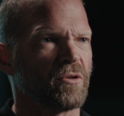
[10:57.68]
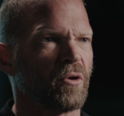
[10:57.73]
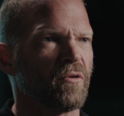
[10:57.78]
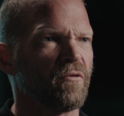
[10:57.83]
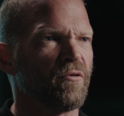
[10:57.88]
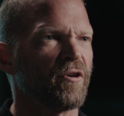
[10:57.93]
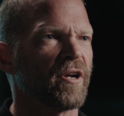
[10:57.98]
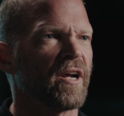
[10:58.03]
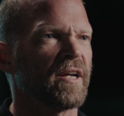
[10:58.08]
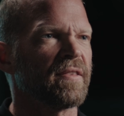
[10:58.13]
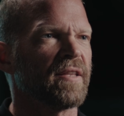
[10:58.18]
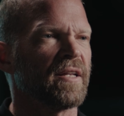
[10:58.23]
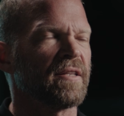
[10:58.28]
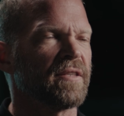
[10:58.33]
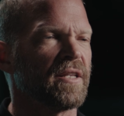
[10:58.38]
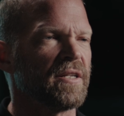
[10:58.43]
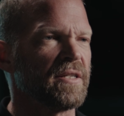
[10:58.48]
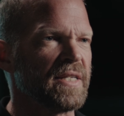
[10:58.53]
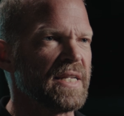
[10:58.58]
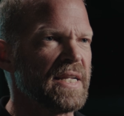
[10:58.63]
Don't forget
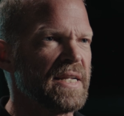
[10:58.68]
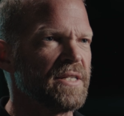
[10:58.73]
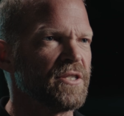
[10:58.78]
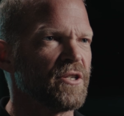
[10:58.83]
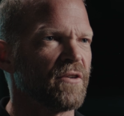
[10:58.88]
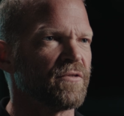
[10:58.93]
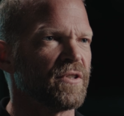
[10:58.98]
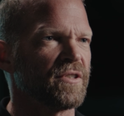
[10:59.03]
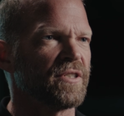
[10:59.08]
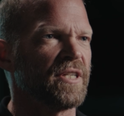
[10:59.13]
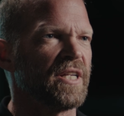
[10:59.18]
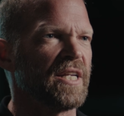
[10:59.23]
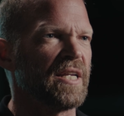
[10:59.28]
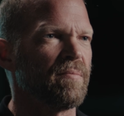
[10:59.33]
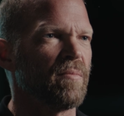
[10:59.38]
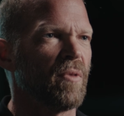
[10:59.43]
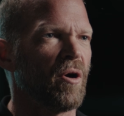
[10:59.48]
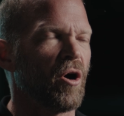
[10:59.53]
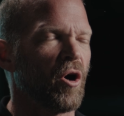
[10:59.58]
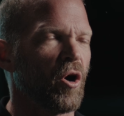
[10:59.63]
that the needs of the
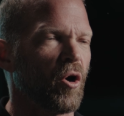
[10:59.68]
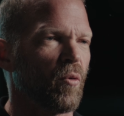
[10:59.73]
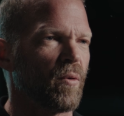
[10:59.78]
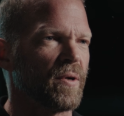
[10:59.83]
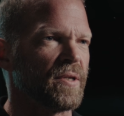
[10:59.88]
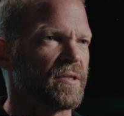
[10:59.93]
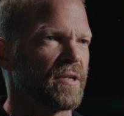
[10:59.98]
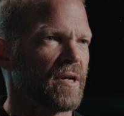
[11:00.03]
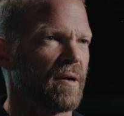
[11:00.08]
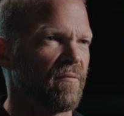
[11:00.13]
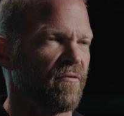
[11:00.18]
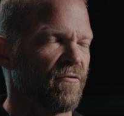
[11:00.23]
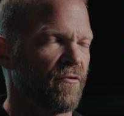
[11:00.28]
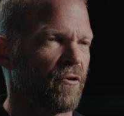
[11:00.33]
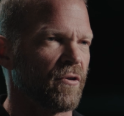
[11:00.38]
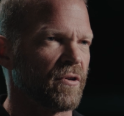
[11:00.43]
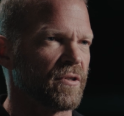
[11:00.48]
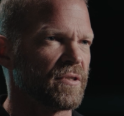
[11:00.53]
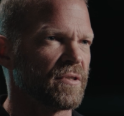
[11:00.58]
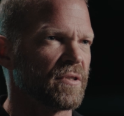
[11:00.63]
team always come
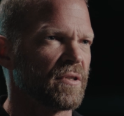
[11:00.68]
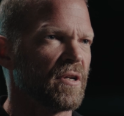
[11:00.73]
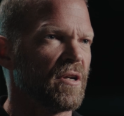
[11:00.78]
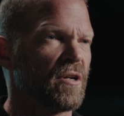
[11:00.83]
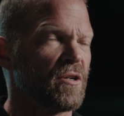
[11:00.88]
first.